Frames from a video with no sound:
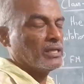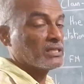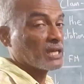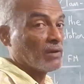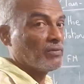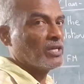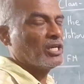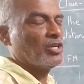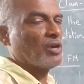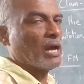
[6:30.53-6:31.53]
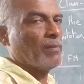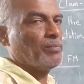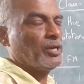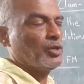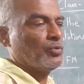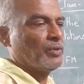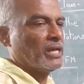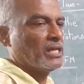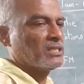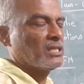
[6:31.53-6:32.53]
it is converted into amplitude
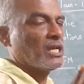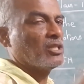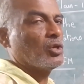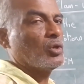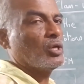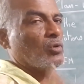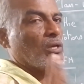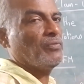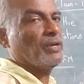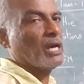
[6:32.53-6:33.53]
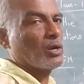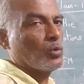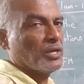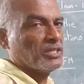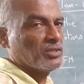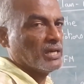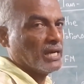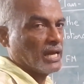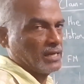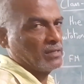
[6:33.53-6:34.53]
variation and then only we are going to
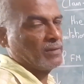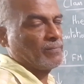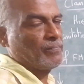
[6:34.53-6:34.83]
detect.